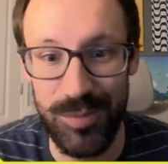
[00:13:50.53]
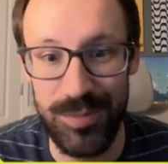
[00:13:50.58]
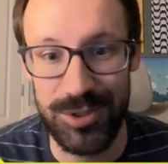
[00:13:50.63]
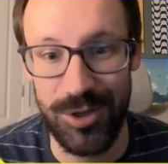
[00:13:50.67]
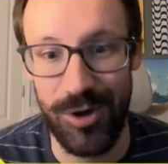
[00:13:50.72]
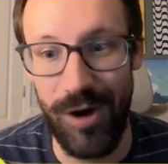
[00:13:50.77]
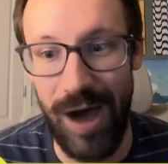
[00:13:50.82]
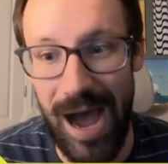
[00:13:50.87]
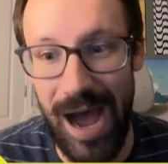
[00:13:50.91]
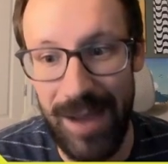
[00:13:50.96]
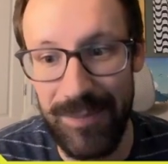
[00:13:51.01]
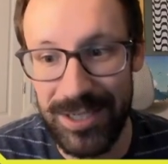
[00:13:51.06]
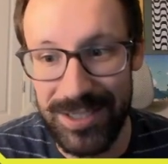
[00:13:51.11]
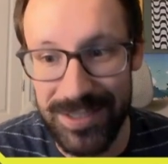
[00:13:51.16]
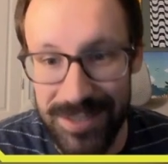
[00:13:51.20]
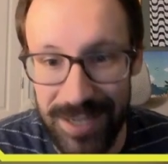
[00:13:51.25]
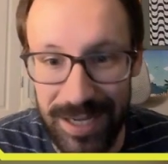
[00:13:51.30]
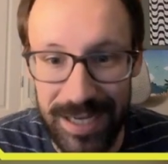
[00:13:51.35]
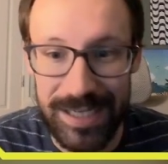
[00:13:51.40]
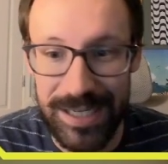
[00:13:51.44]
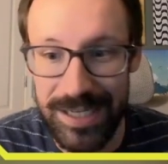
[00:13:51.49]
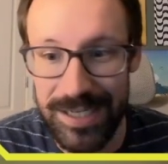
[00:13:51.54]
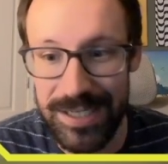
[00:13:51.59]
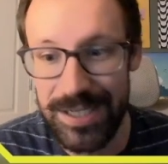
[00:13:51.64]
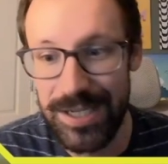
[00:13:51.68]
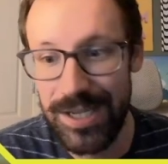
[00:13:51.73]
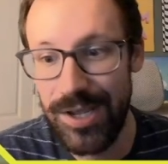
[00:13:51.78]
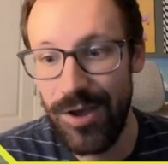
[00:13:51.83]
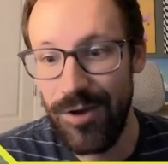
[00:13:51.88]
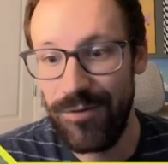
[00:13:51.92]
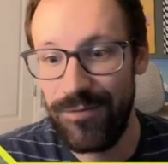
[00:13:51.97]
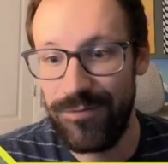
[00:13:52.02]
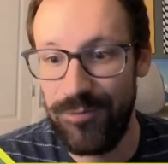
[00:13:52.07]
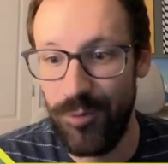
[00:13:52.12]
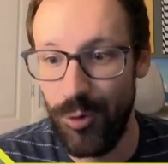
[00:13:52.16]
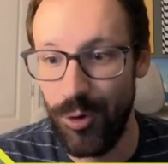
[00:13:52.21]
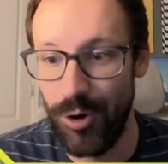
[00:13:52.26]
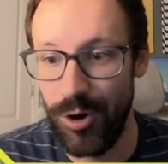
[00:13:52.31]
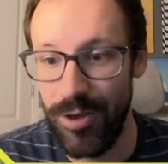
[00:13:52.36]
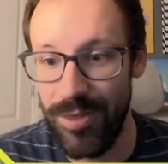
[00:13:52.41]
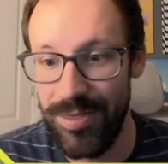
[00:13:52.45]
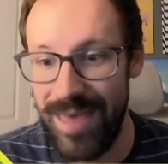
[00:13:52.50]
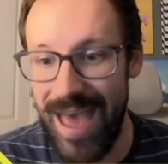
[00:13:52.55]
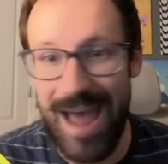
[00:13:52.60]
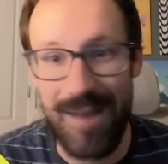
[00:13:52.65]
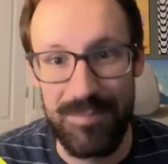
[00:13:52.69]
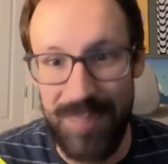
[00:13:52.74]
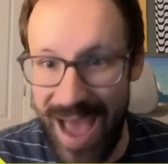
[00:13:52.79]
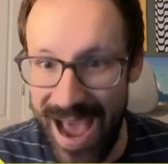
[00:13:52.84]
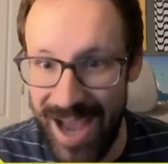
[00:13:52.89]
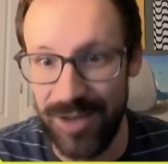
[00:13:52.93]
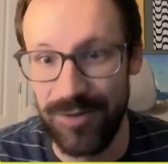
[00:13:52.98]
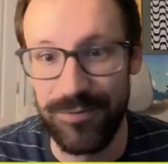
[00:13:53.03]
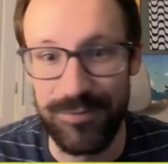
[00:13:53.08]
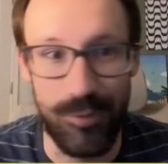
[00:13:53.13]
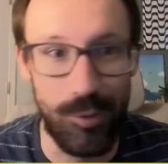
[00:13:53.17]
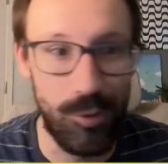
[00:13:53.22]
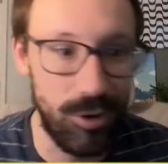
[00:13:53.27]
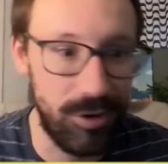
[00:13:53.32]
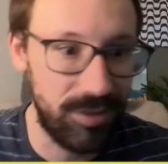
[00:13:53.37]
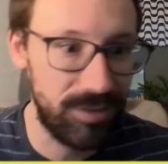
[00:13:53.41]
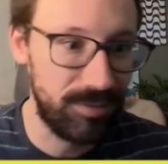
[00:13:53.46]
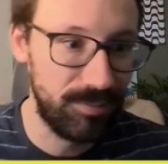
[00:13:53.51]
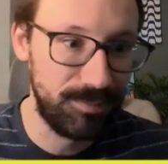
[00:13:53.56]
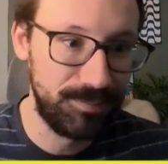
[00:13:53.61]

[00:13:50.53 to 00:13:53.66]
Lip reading: so I'm excited for that back and forth.